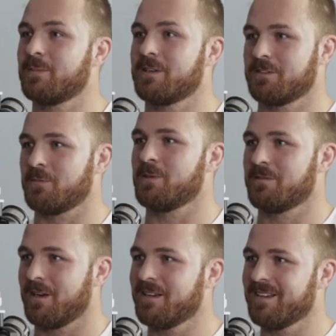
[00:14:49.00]
Because I've been
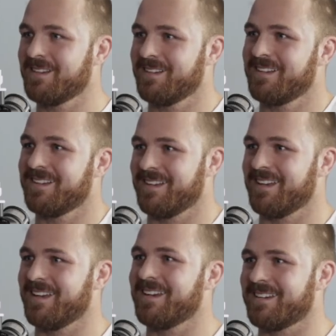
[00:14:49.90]
running.
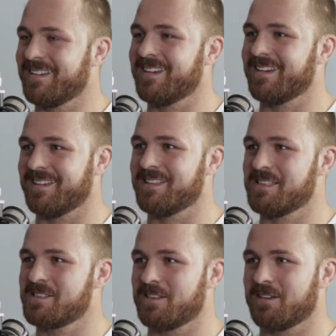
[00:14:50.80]
Yeah, for sure. Yeah. And
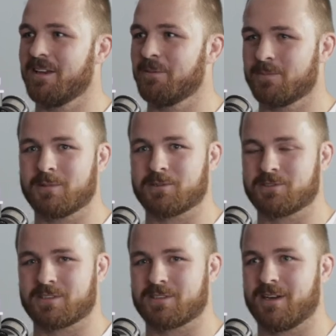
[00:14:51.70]
then so that, where it was
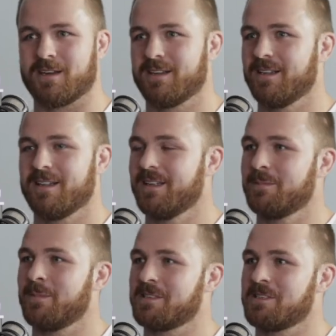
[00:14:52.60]
just like,
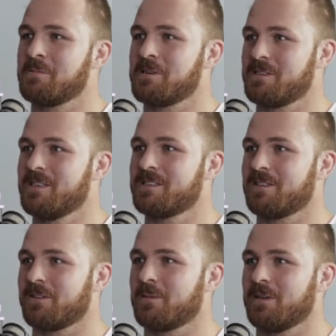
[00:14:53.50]
makes so much sense.
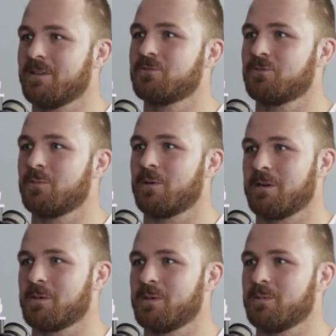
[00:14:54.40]
Like, I'm going to enjoy my
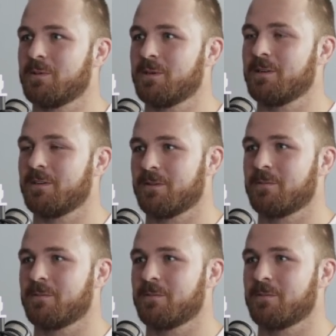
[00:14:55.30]
rugby more if I'm